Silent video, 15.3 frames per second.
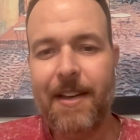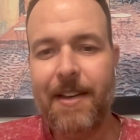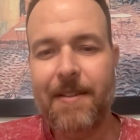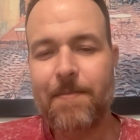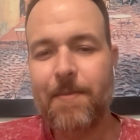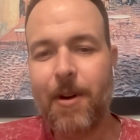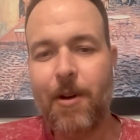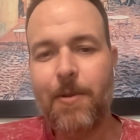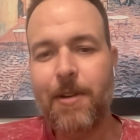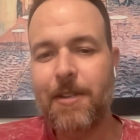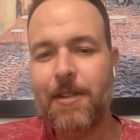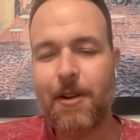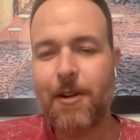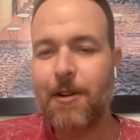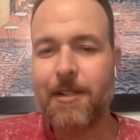I, always
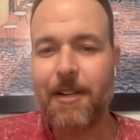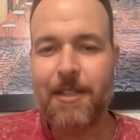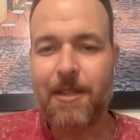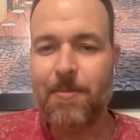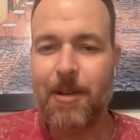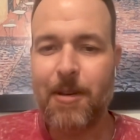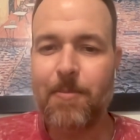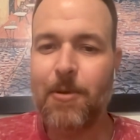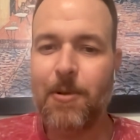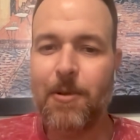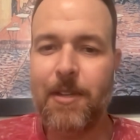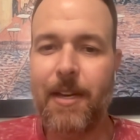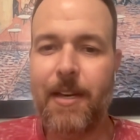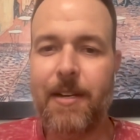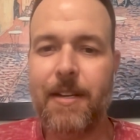encourage that to
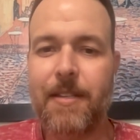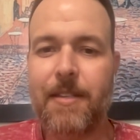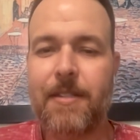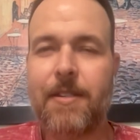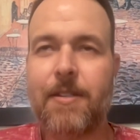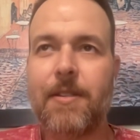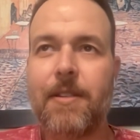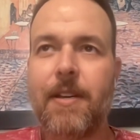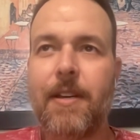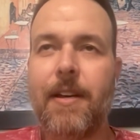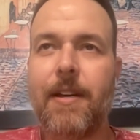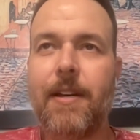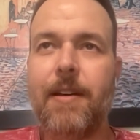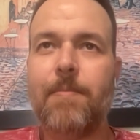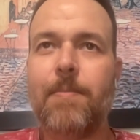people that it's
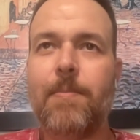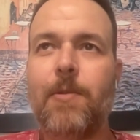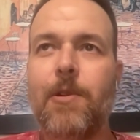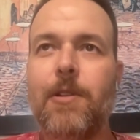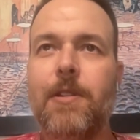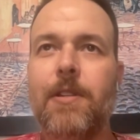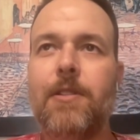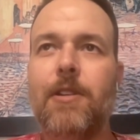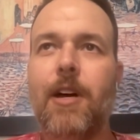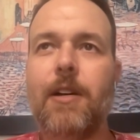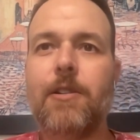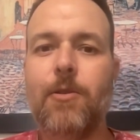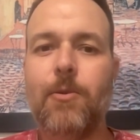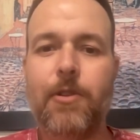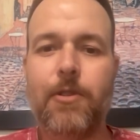um, good to
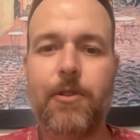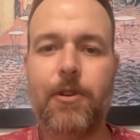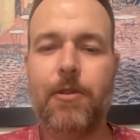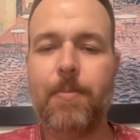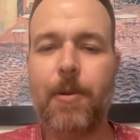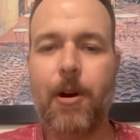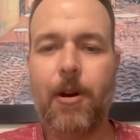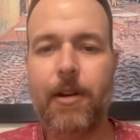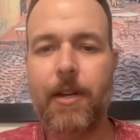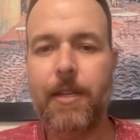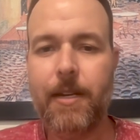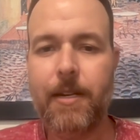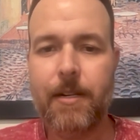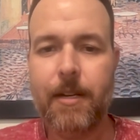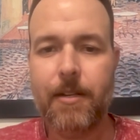talk to a third party
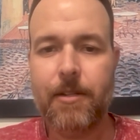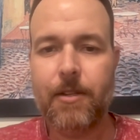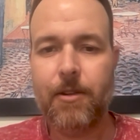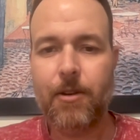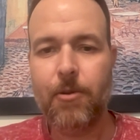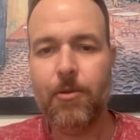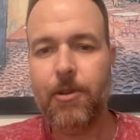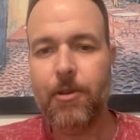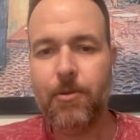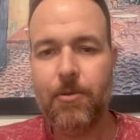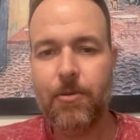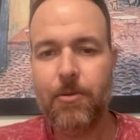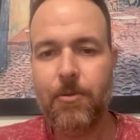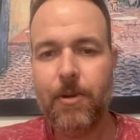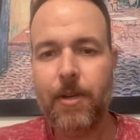that doesn't know
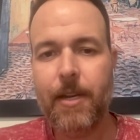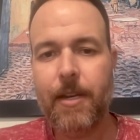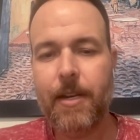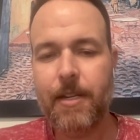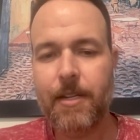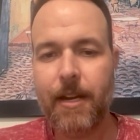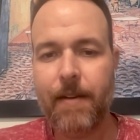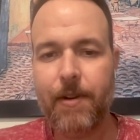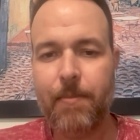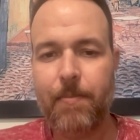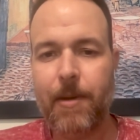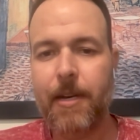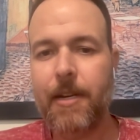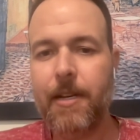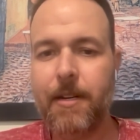you and doesn't have an
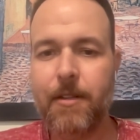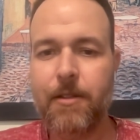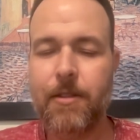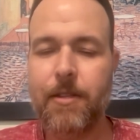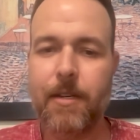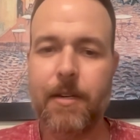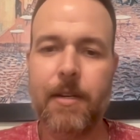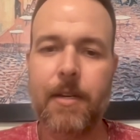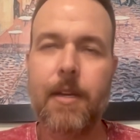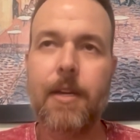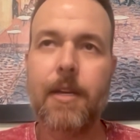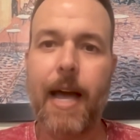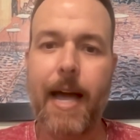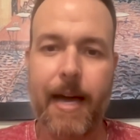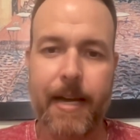opinion other than
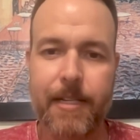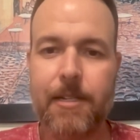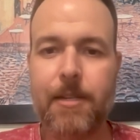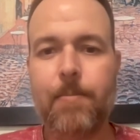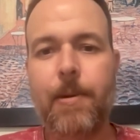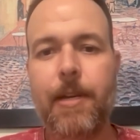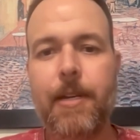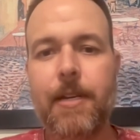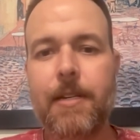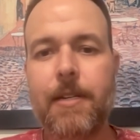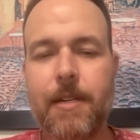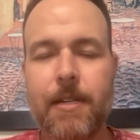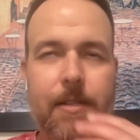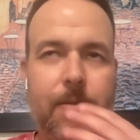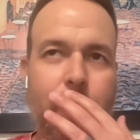honest opinion
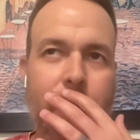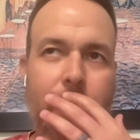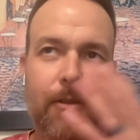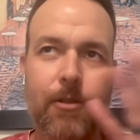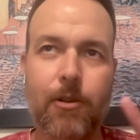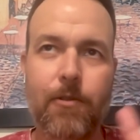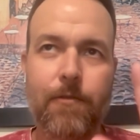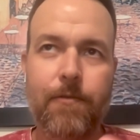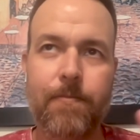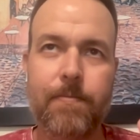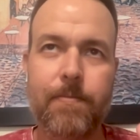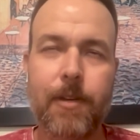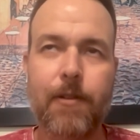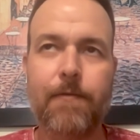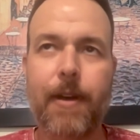because we all know
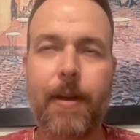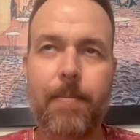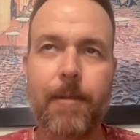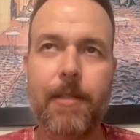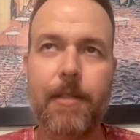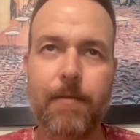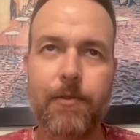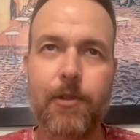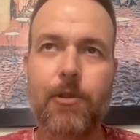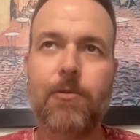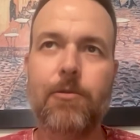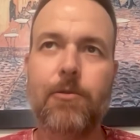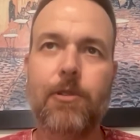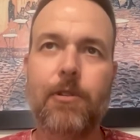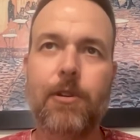you know family loves you so they're